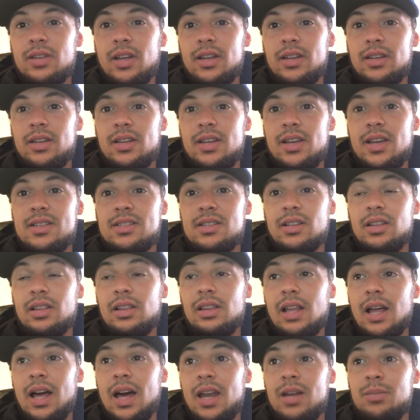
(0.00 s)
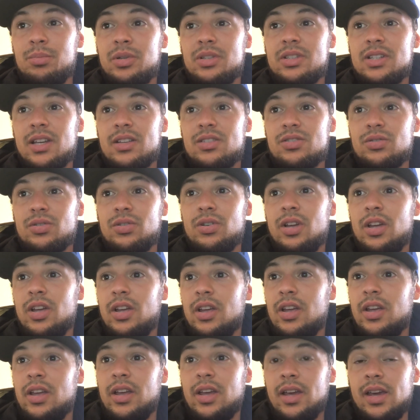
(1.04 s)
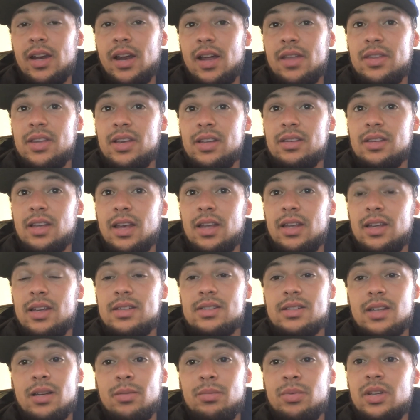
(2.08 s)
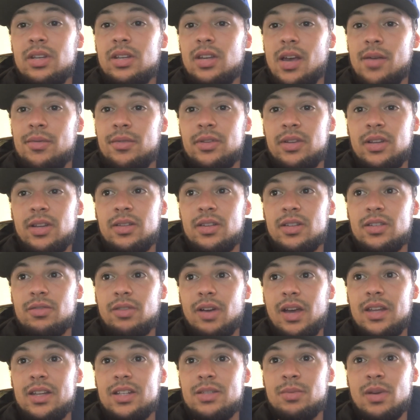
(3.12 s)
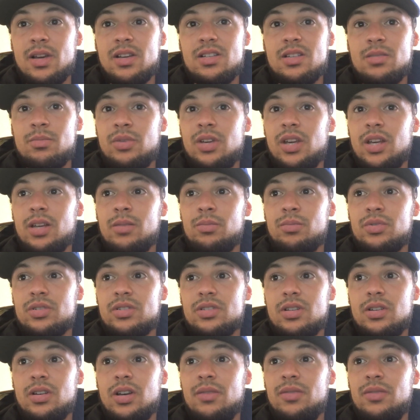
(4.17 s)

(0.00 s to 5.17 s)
Like, he has a lot of potential, and I think that he's gonna beat Kevin Lee in this fight, especially being in Brazil.